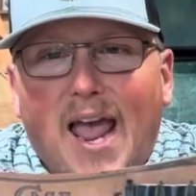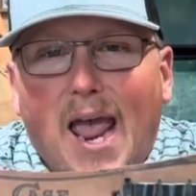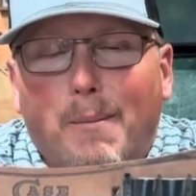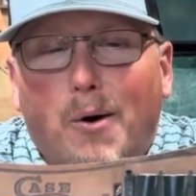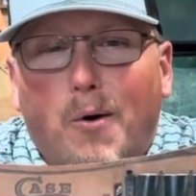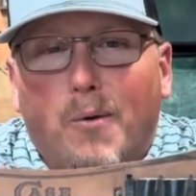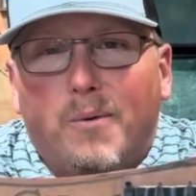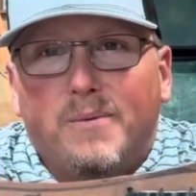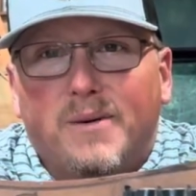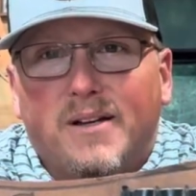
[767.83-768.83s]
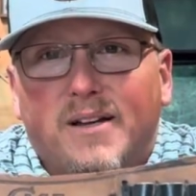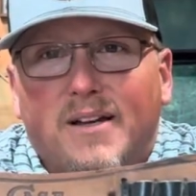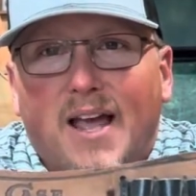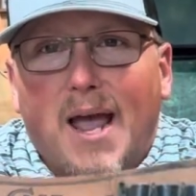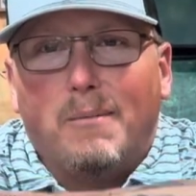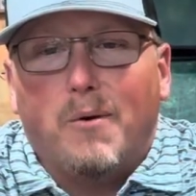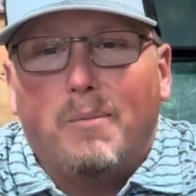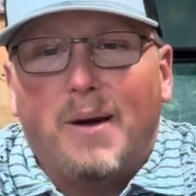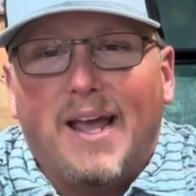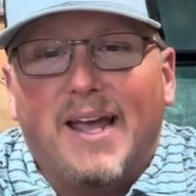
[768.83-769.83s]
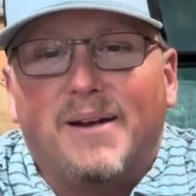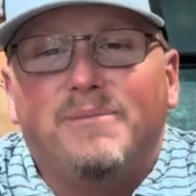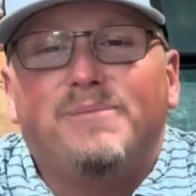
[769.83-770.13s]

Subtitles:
ammo pad.